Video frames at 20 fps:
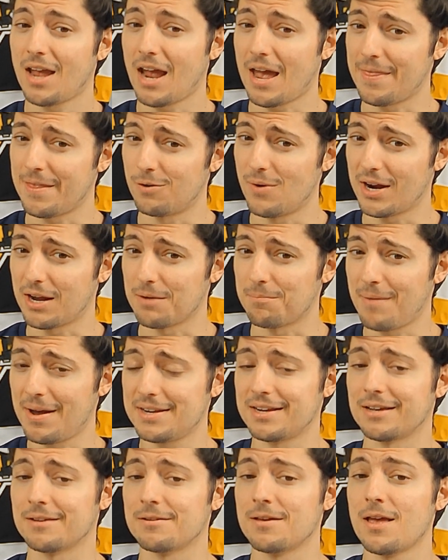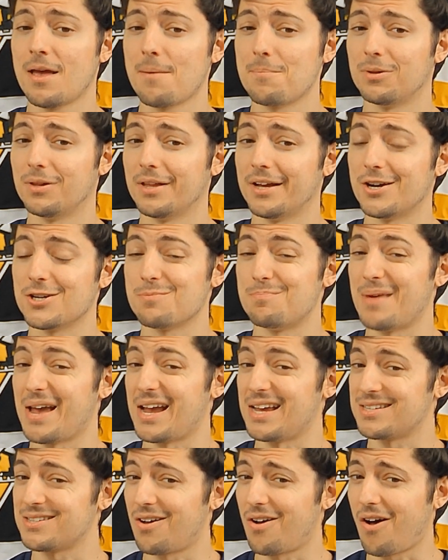and then recommending players
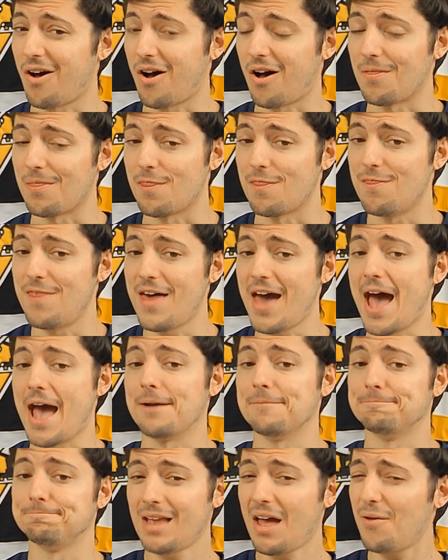based on that.